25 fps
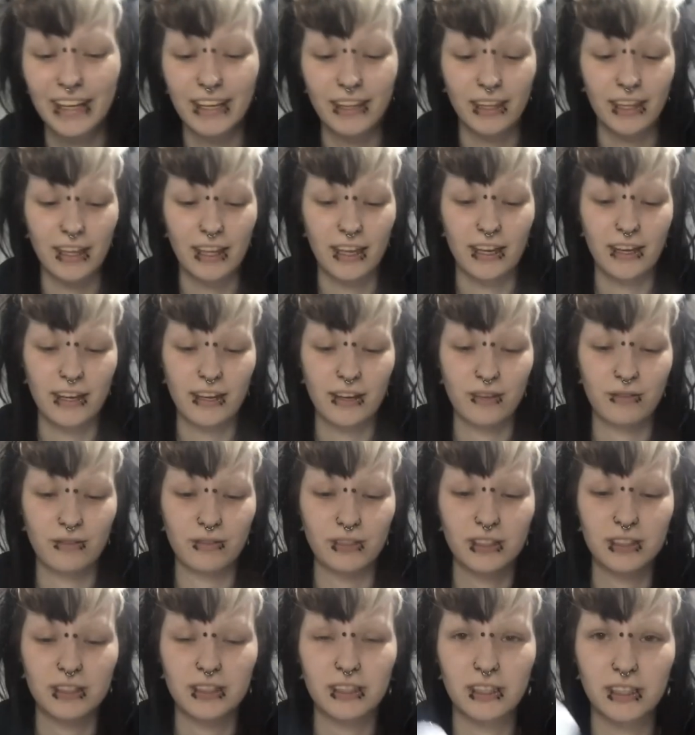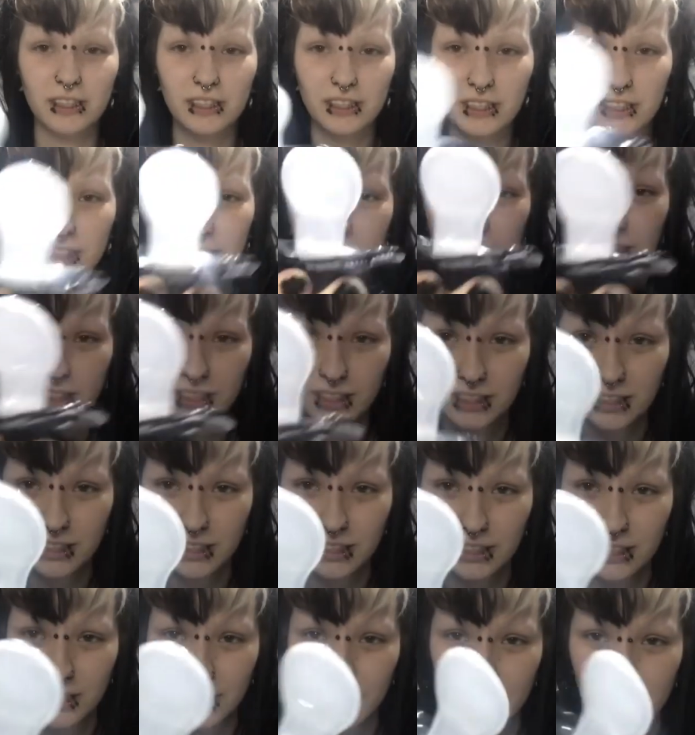And then obviously
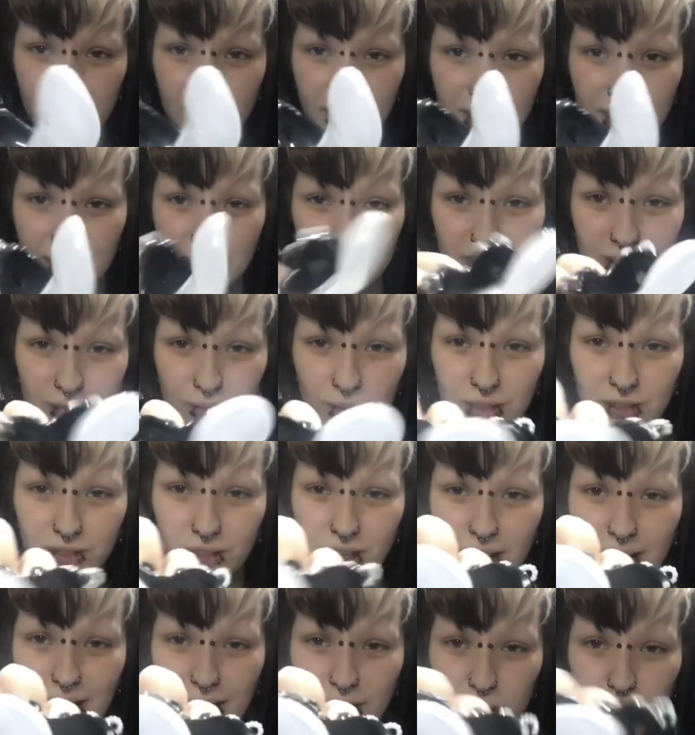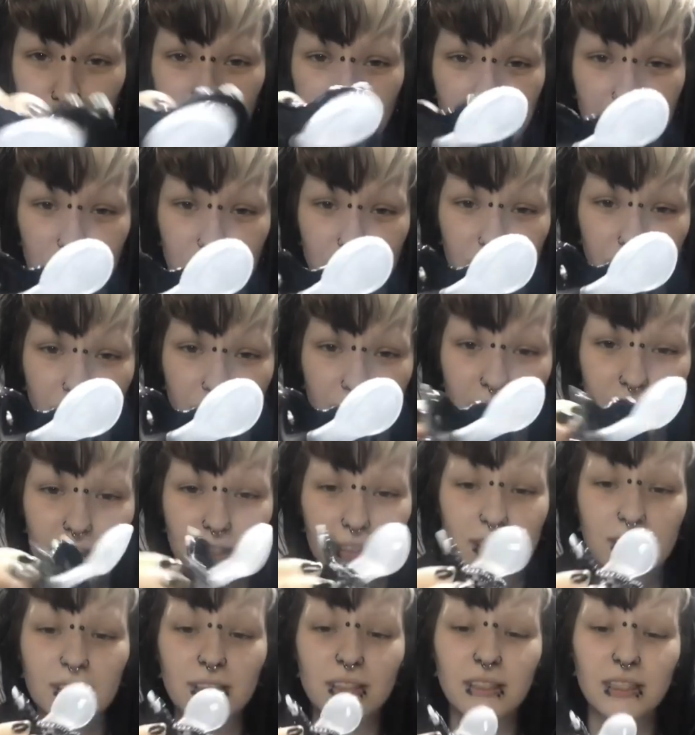these ones are adult
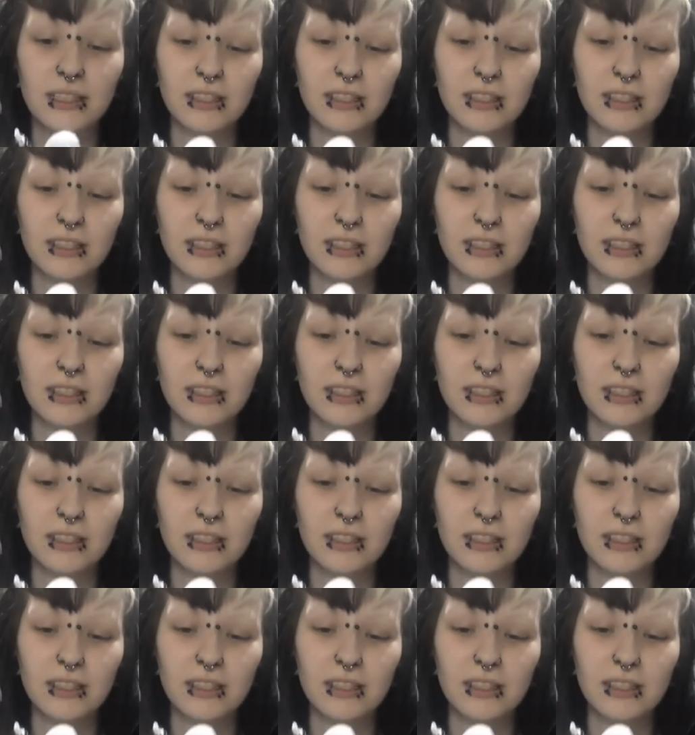pacifiers.